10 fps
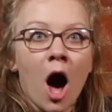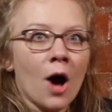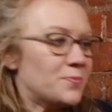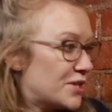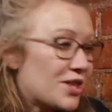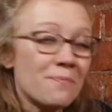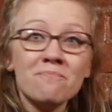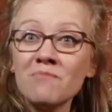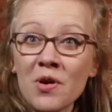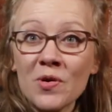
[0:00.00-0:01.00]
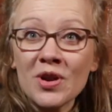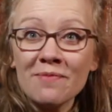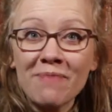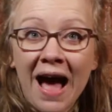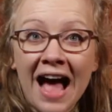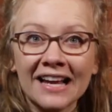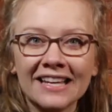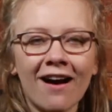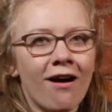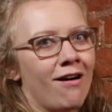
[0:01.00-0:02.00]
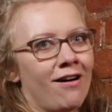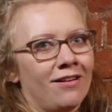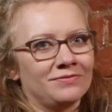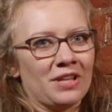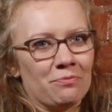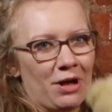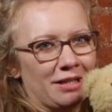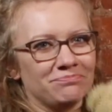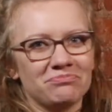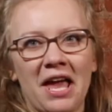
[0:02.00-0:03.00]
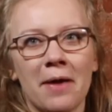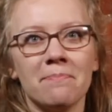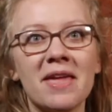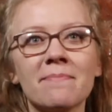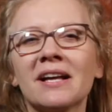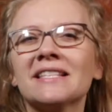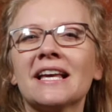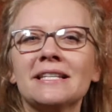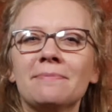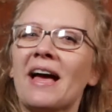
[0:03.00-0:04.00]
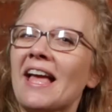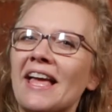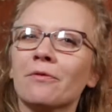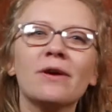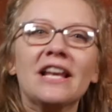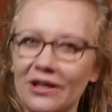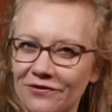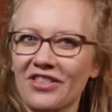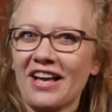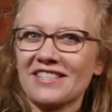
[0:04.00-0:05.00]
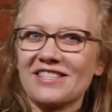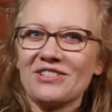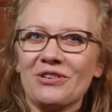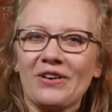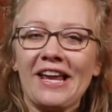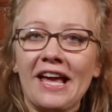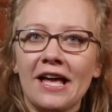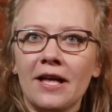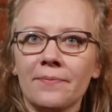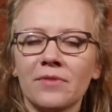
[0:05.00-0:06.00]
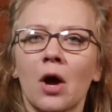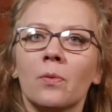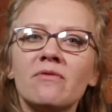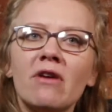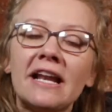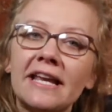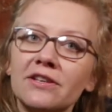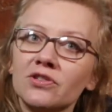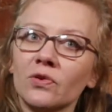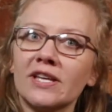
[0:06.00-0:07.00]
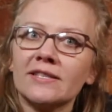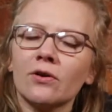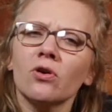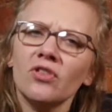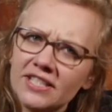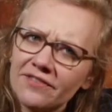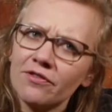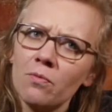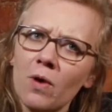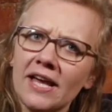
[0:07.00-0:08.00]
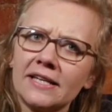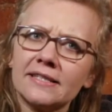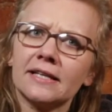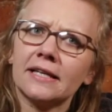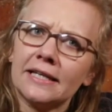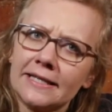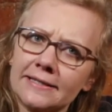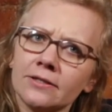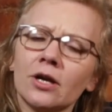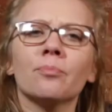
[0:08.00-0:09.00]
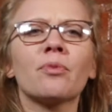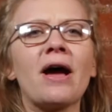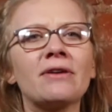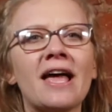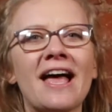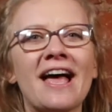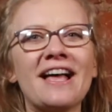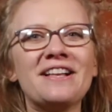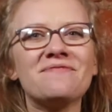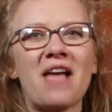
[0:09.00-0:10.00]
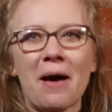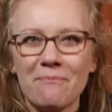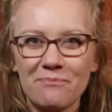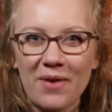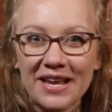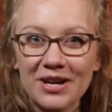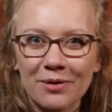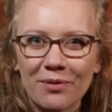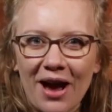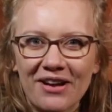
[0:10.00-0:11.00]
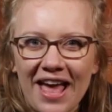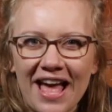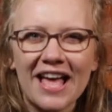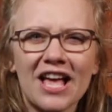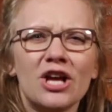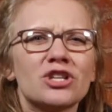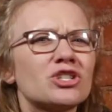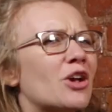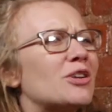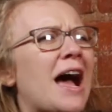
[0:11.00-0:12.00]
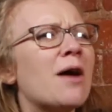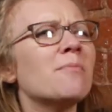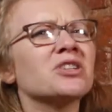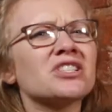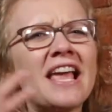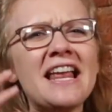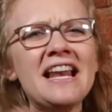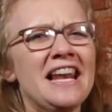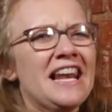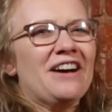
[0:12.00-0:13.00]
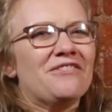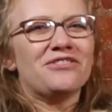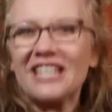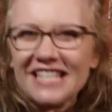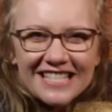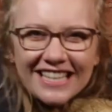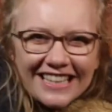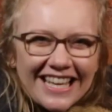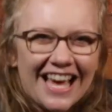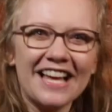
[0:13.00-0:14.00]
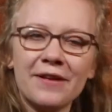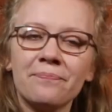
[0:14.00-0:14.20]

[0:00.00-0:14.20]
Up to the moon and back! Well, me and my teddy bear here, we loved that story. We really enjoyed all the different ways that Little Nut Brown Hare and Big Nut Brown Hare showed how much they loved each other.